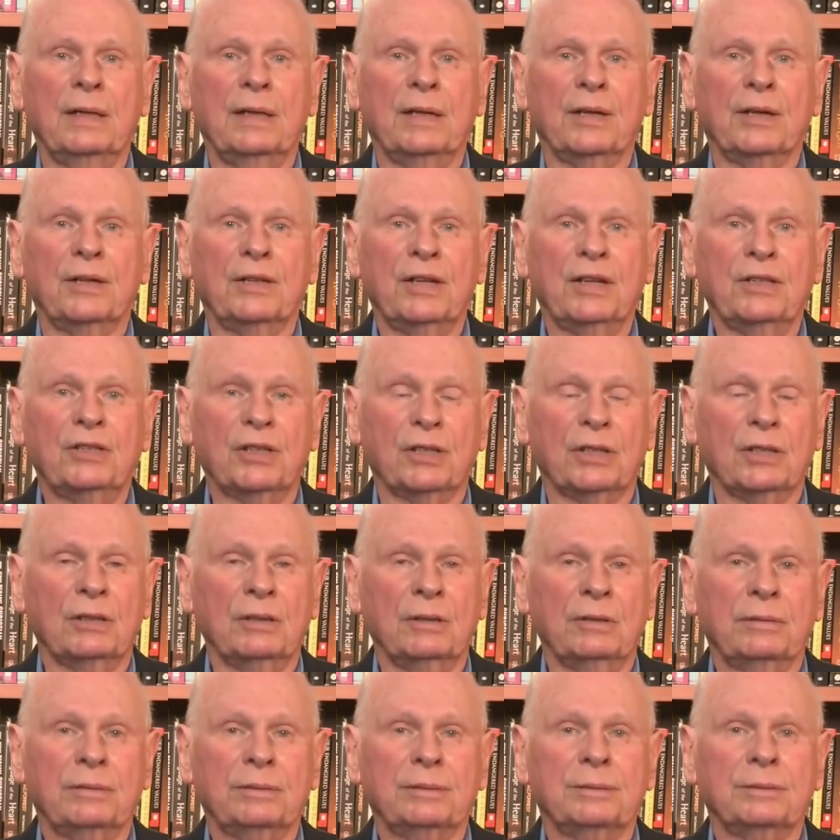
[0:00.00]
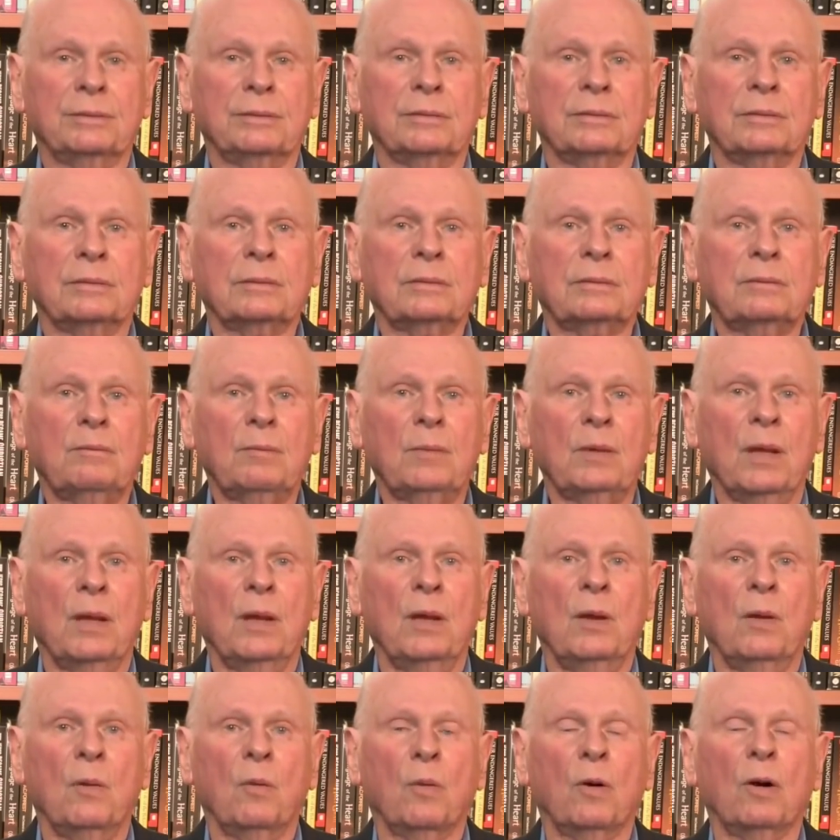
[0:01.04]
In addition,
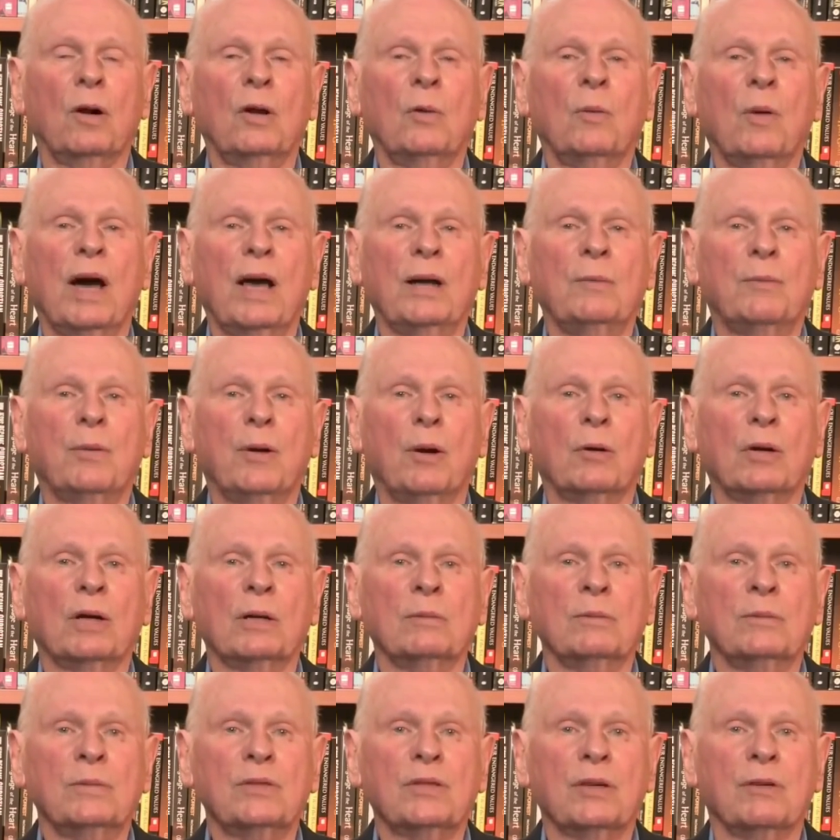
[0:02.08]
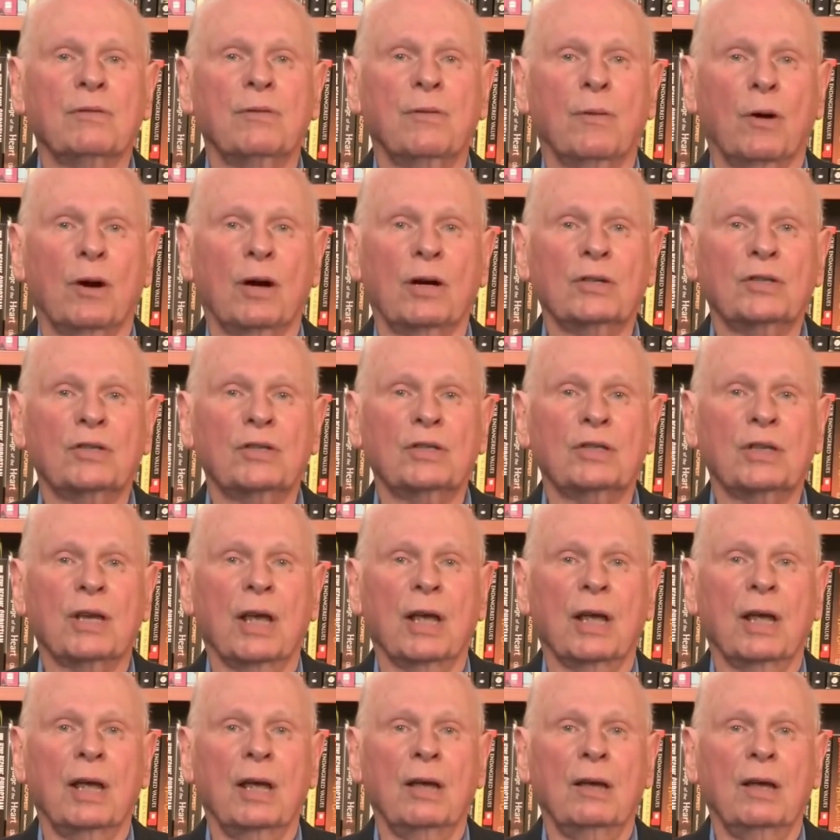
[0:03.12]
worldwide programs of forest
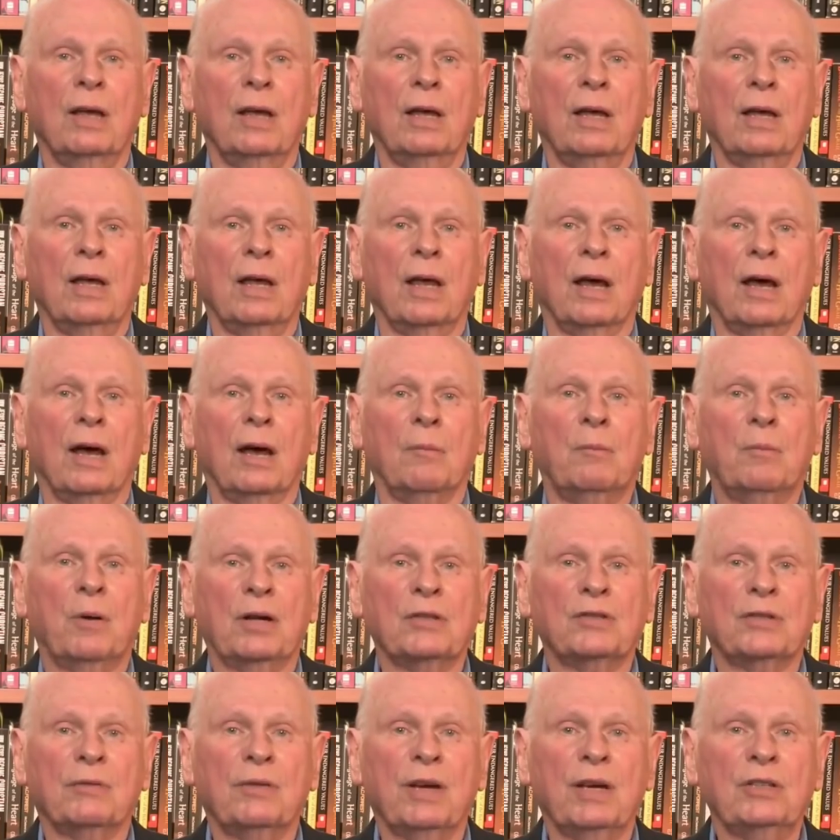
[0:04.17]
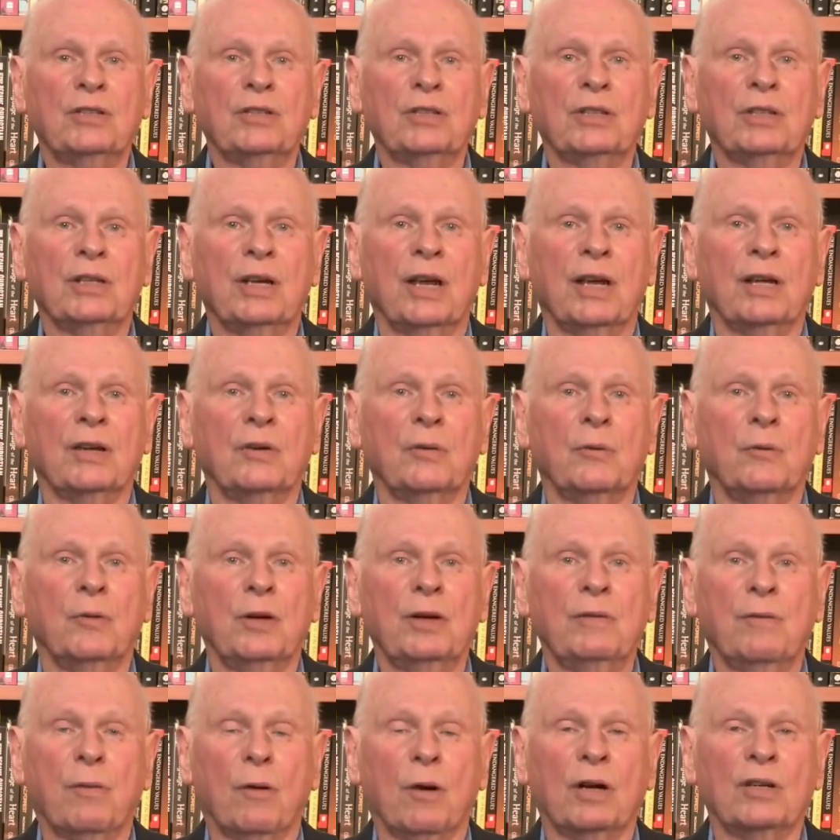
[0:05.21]
preservation and
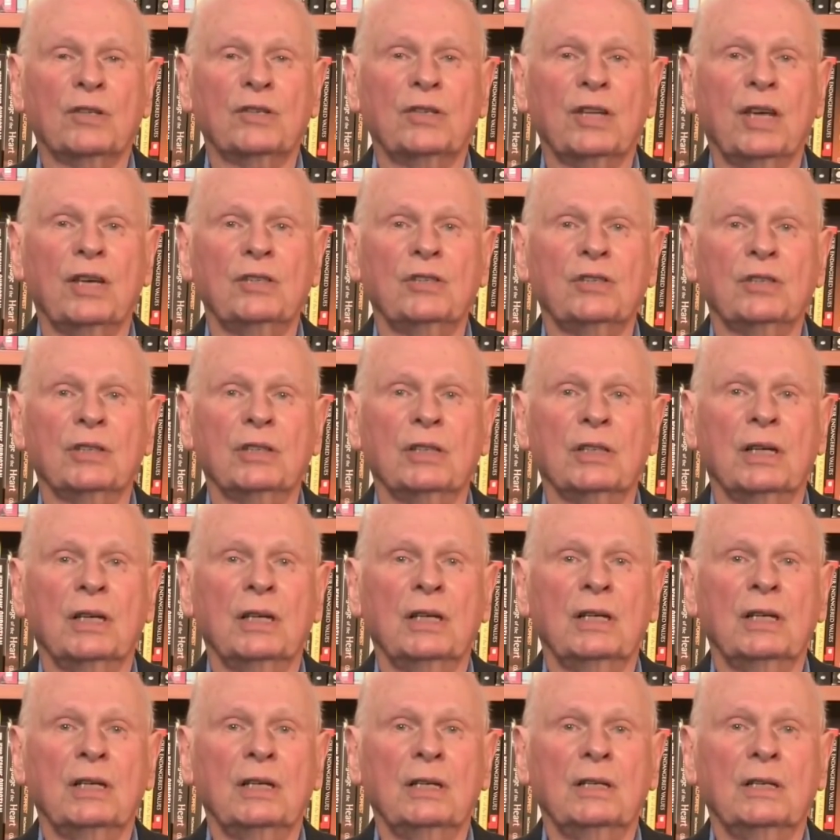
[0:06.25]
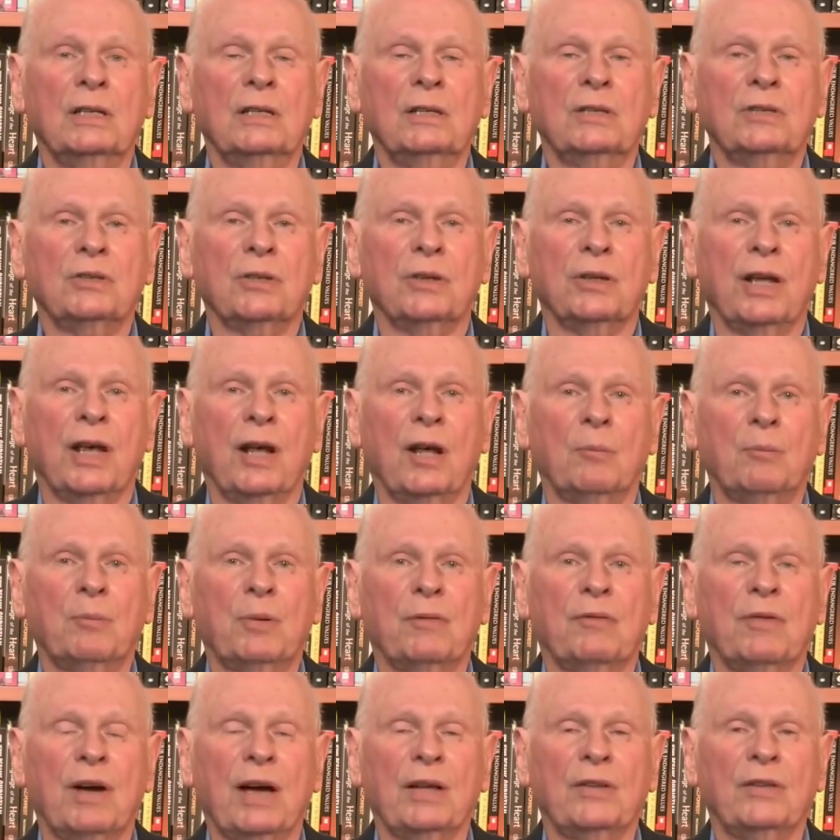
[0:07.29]
reforestation should help
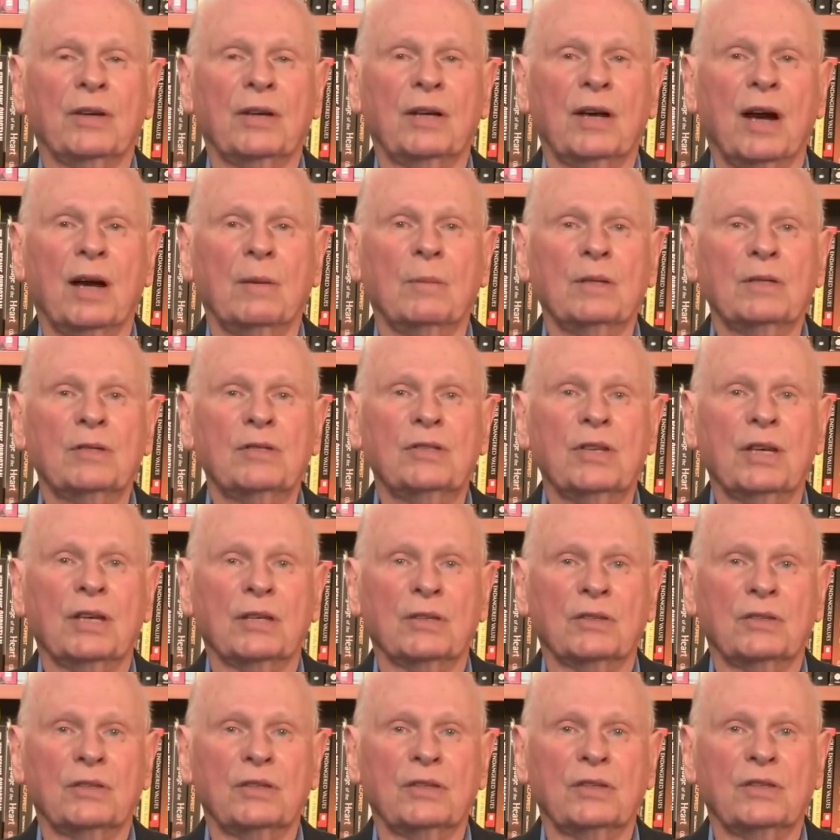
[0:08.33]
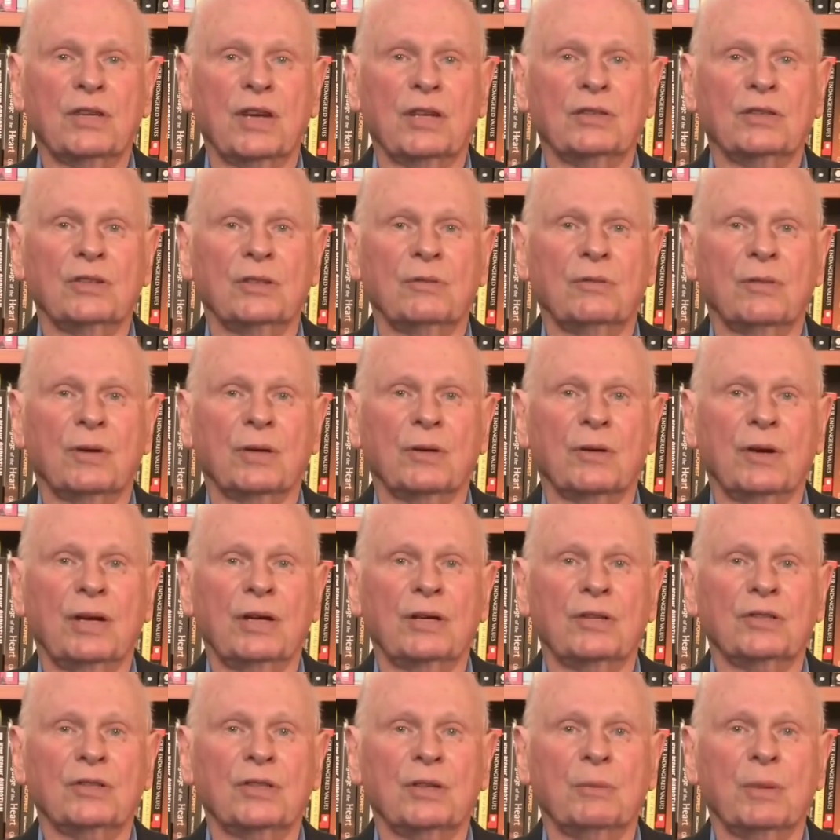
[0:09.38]
provide the carbon sinks essential for
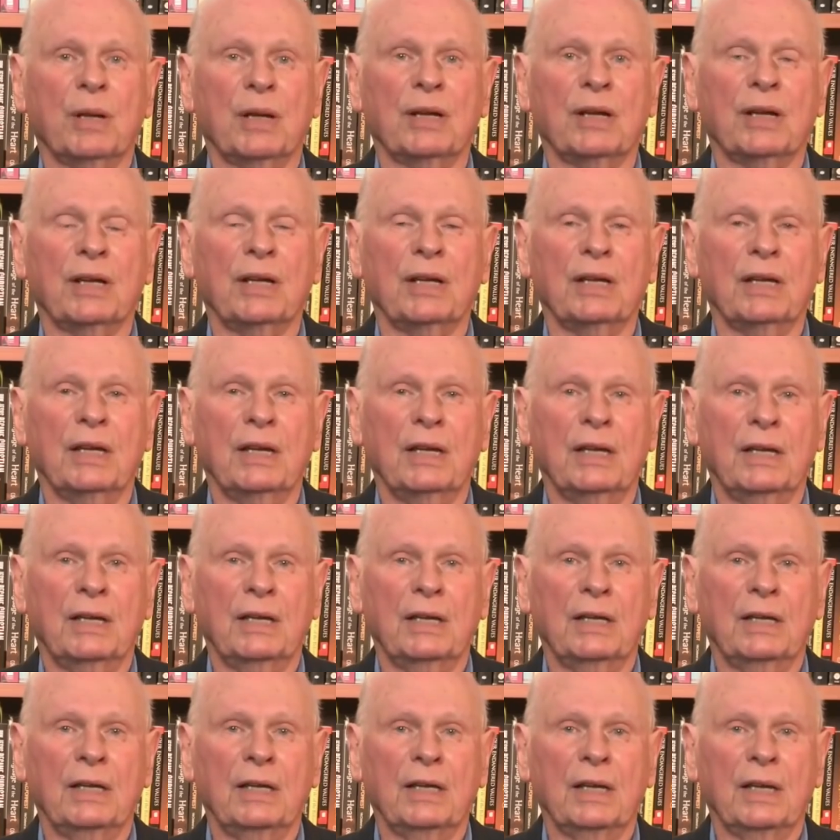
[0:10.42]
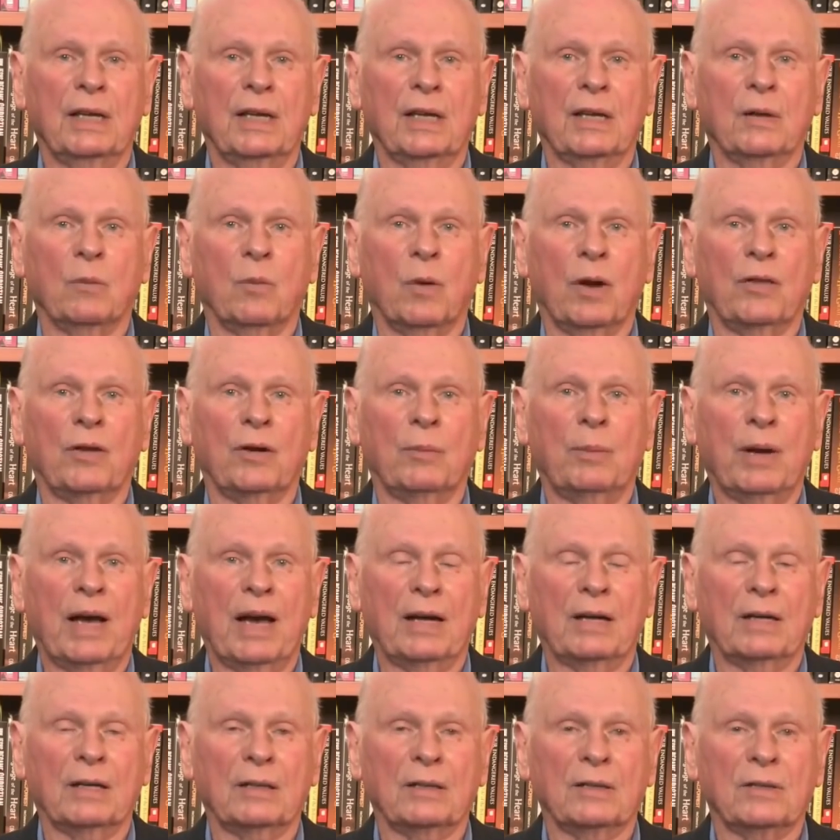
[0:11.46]
greater stability in weather
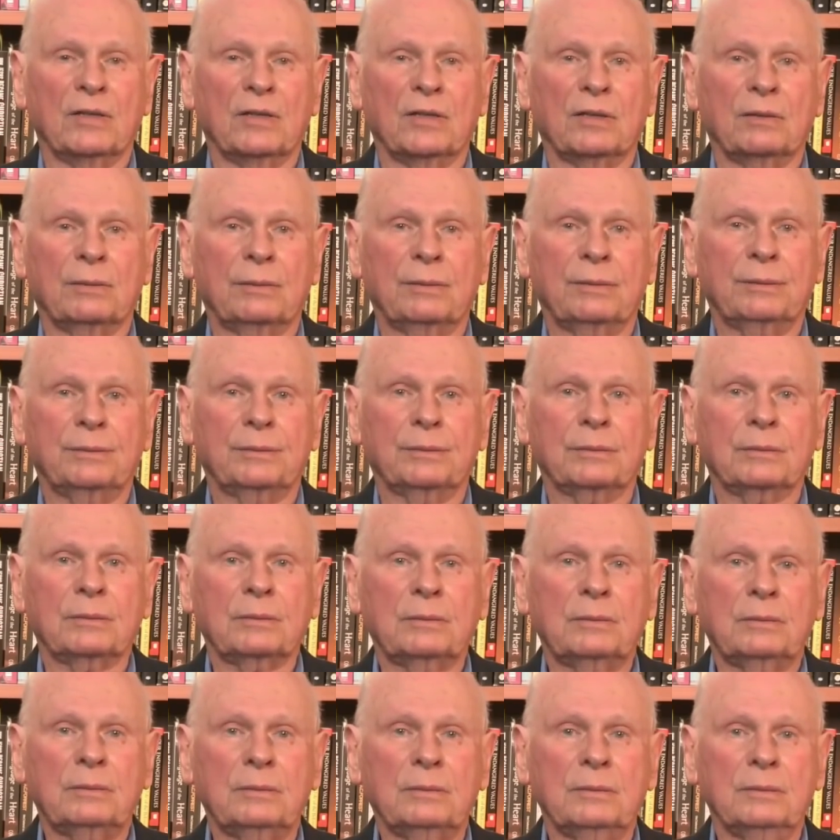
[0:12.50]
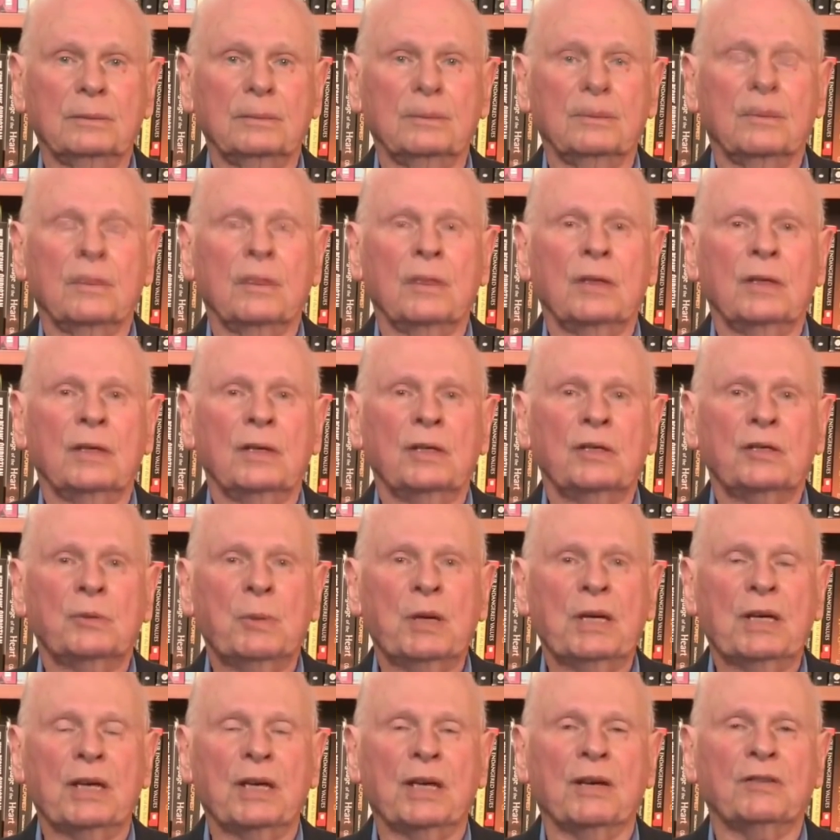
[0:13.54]
patterns.
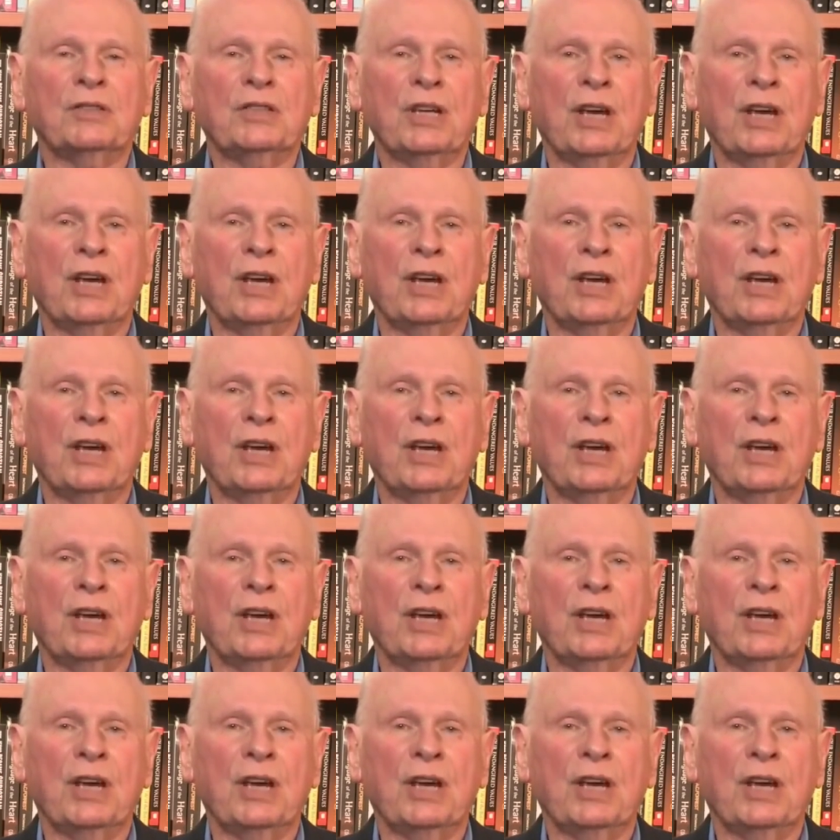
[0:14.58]
Speaking of